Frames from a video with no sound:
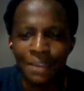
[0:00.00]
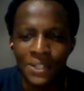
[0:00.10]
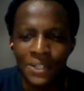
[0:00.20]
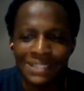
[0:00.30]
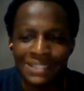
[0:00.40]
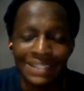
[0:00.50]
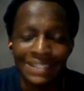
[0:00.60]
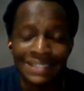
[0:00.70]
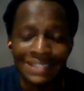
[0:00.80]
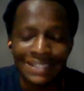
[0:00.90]
work as a data
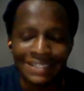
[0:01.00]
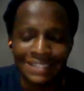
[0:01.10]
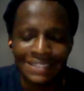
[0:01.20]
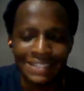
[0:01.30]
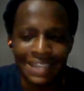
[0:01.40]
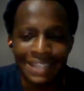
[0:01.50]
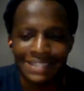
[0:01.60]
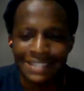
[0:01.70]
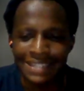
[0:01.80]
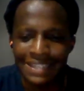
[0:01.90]
scientist at
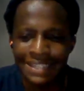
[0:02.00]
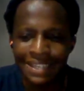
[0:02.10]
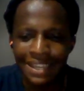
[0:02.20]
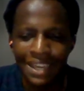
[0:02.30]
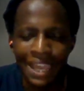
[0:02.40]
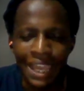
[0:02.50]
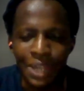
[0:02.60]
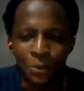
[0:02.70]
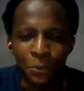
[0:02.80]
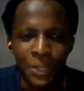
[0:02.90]
Zindi,
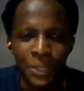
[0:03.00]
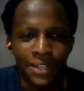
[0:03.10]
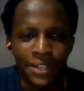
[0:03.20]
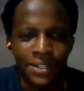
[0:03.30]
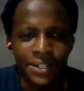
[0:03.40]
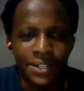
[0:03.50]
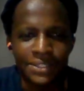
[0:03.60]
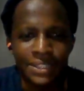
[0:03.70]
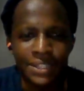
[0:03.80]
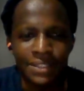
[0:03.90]
and we are
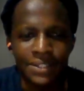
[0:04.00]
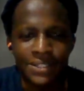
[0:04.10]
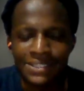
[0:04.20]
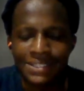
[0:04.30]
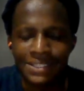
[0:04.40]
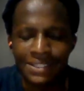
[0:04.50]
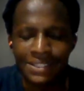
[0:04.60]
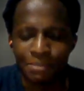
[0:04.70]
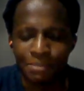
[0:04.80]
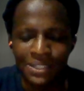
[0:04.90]
the largest
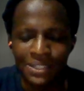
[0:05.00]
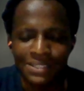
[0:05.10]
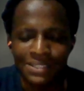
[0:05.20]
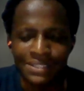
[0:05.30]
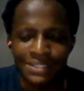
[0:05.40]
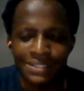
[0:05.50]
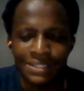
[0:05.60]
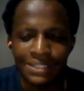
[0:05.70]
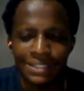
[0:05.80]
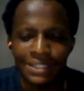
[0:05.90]
data
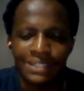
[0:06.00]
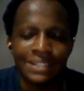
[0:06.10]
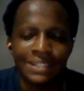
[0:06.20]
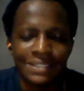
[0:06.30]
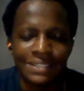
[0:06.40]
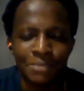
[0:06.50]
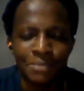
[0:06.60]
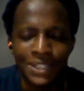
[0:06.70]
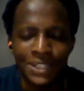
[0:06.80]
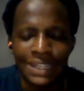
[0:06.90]
scientist
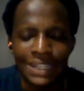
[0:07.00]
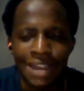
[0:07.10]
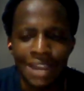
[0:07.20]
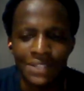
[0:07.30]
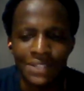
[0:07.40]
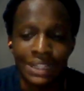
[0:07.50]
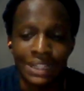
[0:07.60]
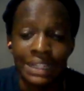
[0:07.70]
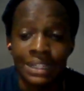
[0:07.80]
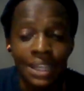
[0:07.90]
community in Africa.
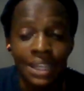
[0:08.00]
And